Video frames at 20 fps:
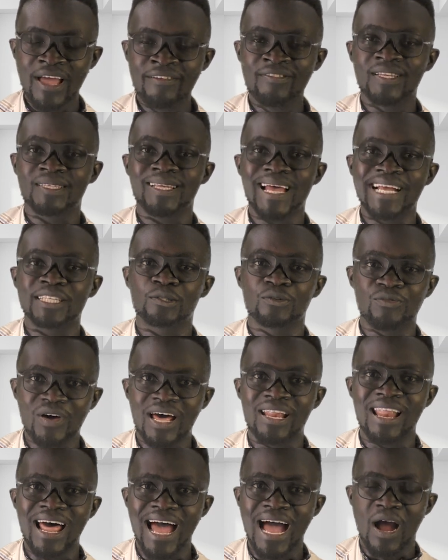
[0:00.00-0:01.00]
in the sight of
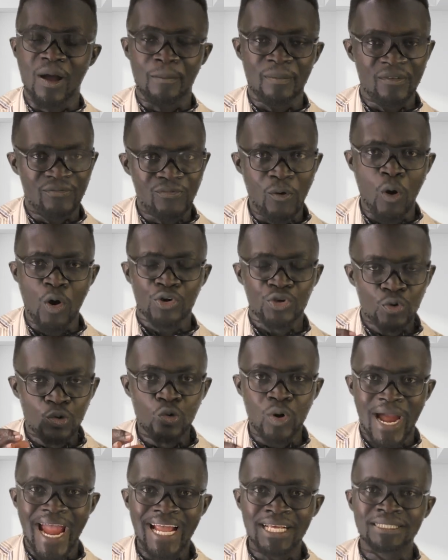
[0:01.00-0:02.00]
Allah before
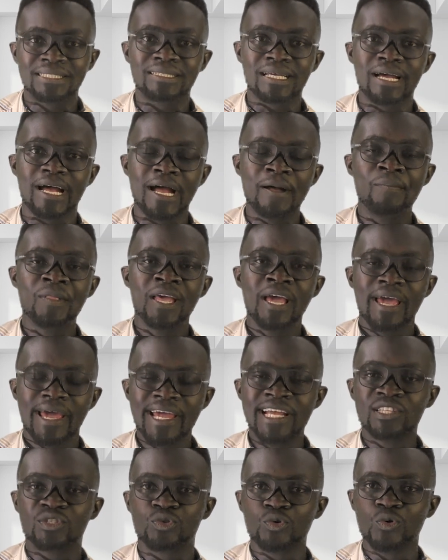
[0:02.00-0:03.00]
you enter
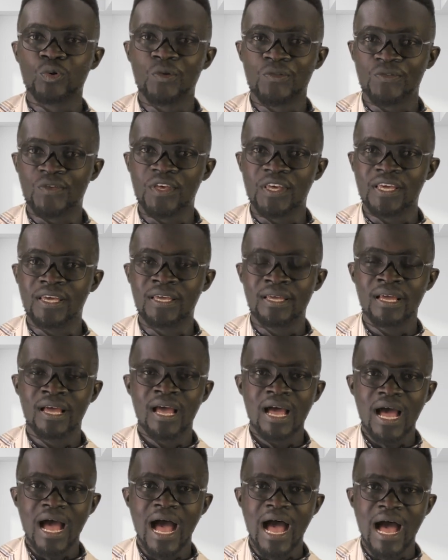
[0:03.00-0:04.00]
into the
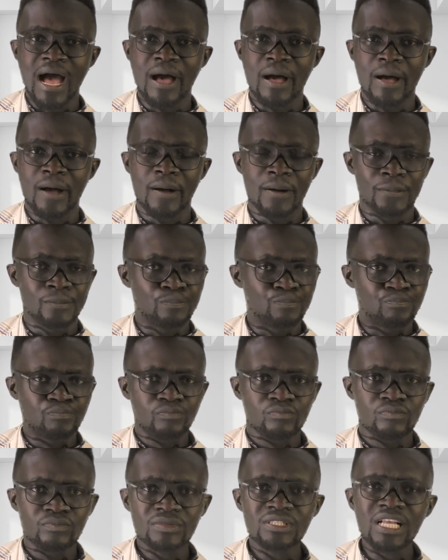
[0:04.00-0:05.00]
um,
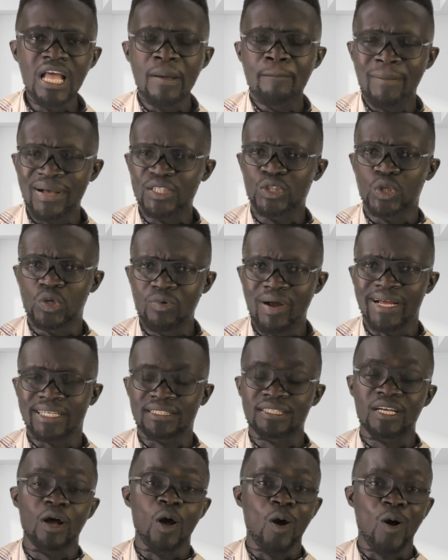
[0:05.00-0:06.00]

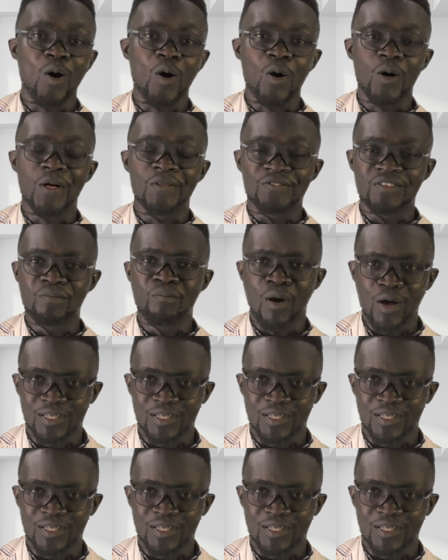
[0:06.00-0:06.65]
Masoret or the